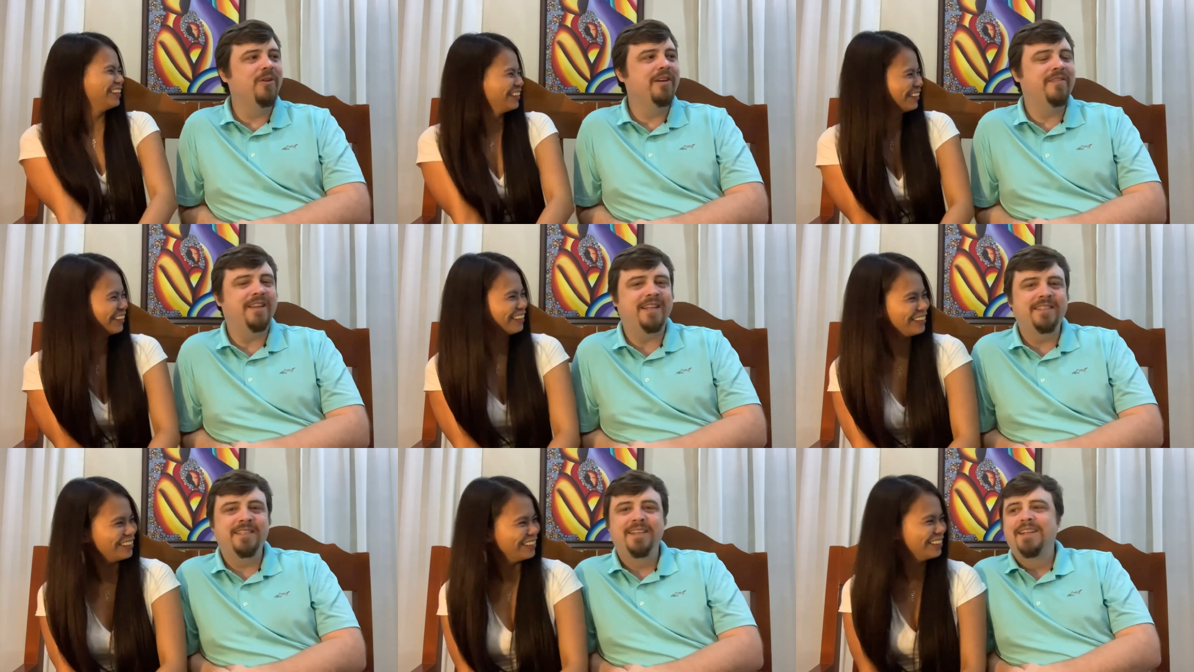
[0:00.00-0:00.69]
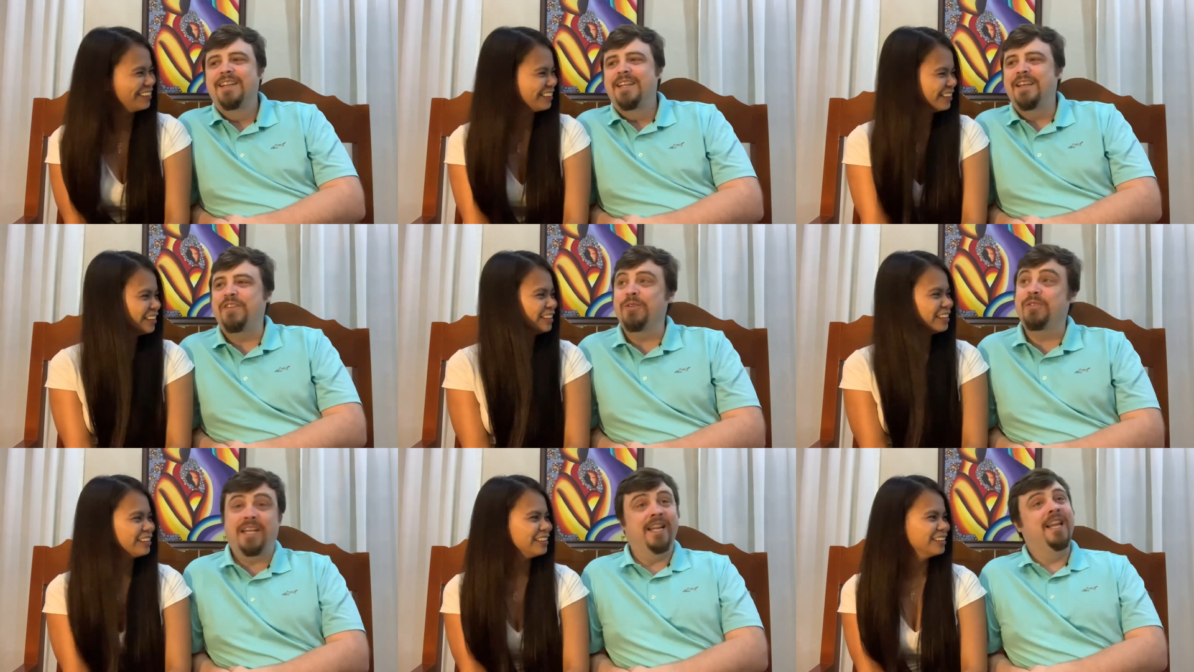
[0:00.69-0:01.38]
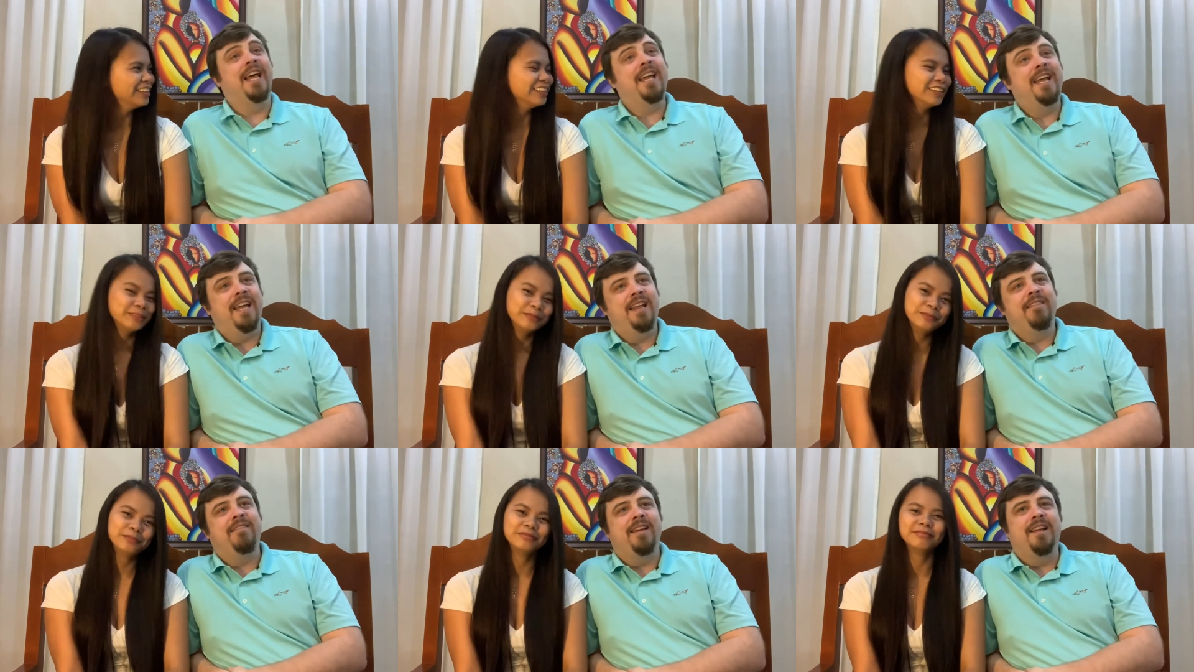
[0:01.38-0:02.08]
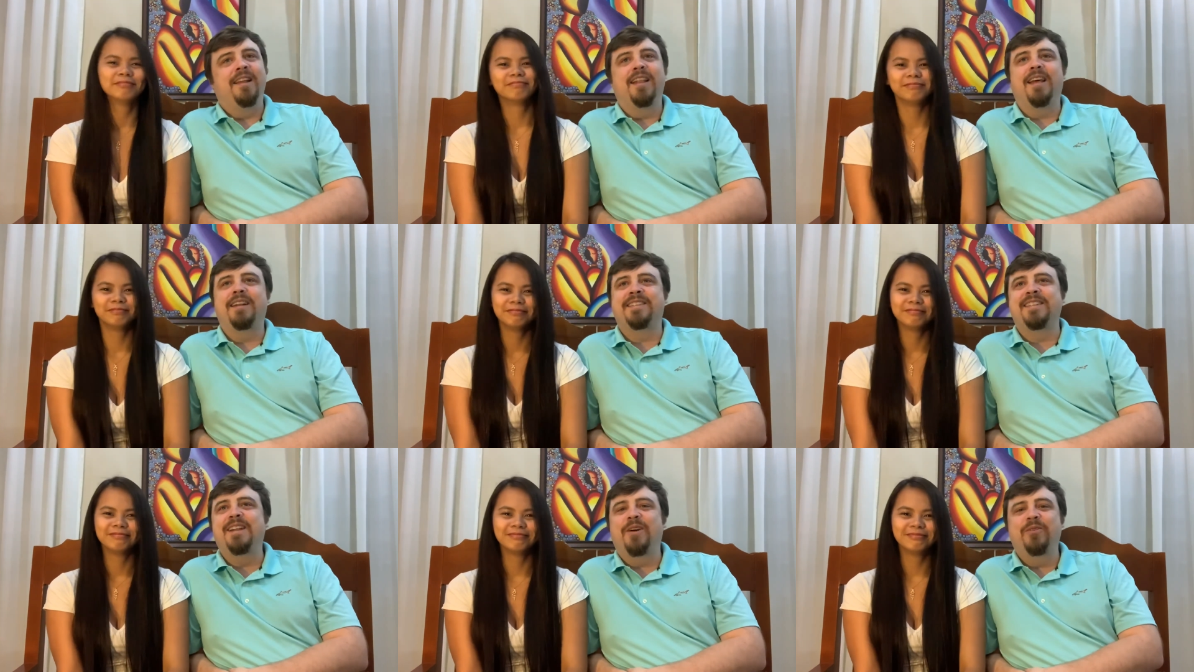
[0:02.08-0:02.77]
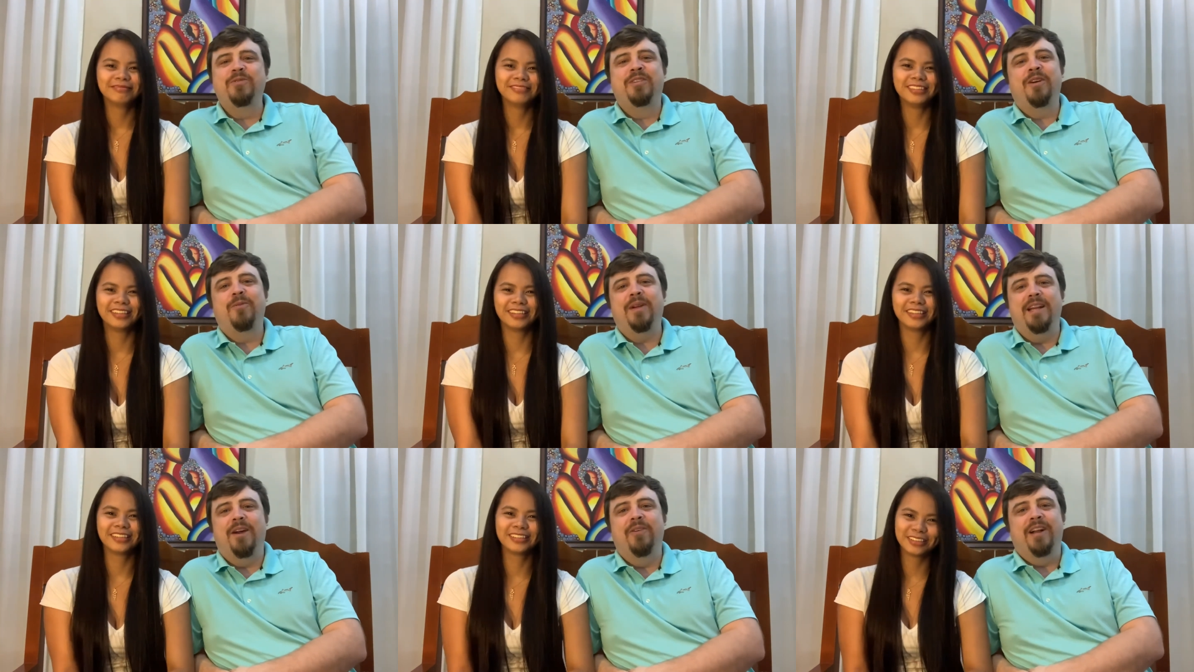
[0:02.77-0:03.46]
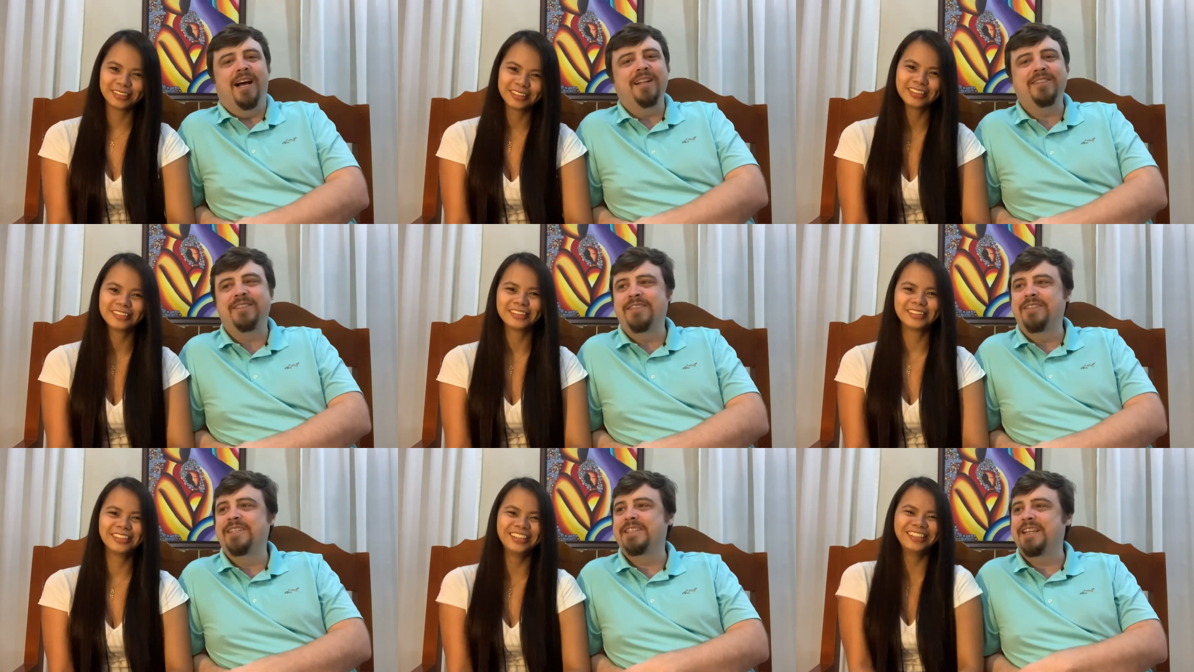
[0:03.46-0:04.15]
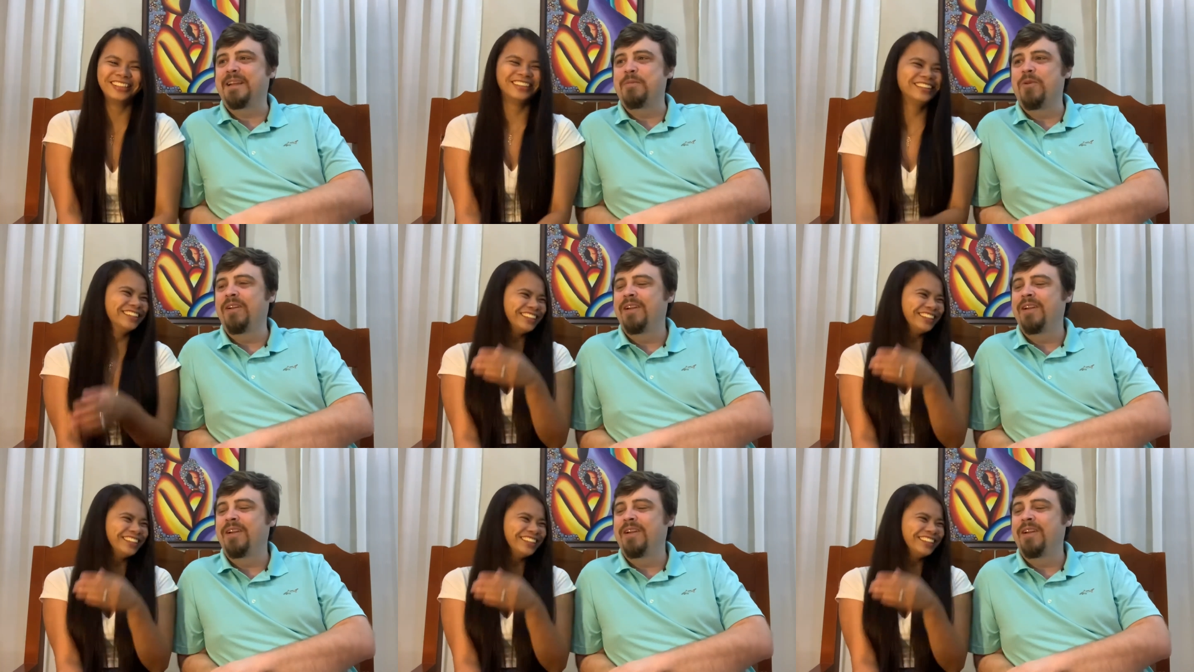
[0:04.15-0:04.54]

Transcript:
Speaker 1: of these. If you didn't like it, then let us know so yeah. we know not to do this anymore.